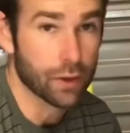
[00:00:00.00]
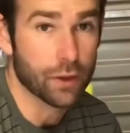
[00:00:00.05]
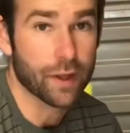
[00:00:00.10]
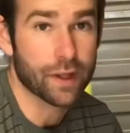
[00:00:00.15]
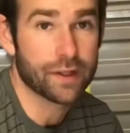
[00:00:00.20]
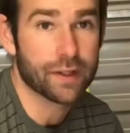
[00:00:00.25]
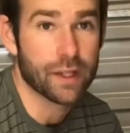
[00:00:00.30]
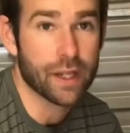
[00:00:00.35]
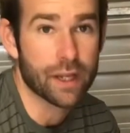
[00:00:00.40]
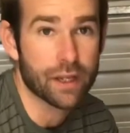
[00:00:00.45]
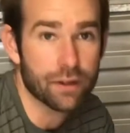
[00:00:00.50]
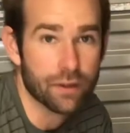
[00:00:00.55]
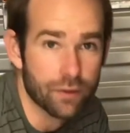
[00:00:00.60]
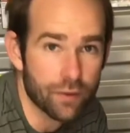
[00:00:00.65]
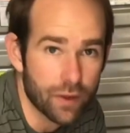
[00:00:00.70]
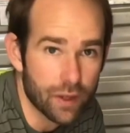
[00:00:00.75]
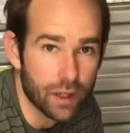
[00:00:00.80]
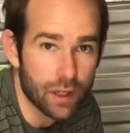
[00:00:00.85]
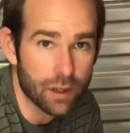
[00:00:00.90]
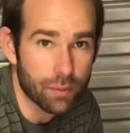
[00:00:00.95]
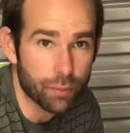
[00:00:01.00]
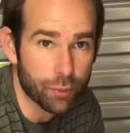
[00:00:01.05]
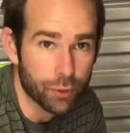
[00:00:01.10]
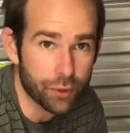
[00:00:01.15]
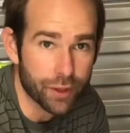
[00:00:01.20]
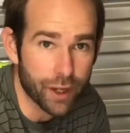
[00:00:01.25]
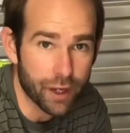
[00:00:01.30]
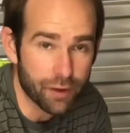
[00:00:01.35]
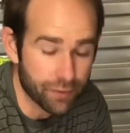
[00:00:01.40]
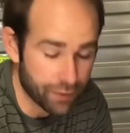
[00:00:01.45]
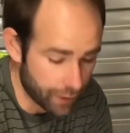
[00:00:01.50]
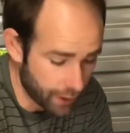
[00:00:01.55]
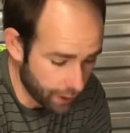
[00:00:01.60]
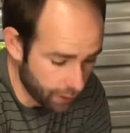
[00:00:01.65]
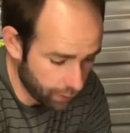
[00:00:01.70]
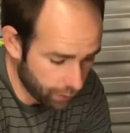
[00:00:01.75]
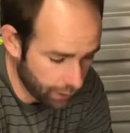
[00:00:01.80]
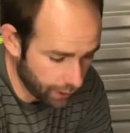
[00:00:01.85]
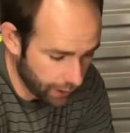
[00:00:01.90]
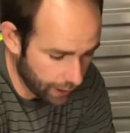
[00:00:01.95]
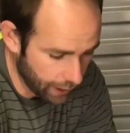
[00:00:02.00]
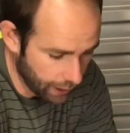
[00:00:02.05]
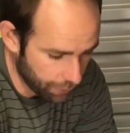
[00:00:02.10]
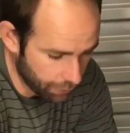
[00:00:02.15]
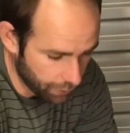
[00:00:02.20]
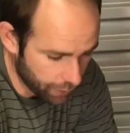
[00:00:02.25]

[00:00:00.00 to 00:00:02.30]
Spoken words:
that's the end of the brew day for now. We're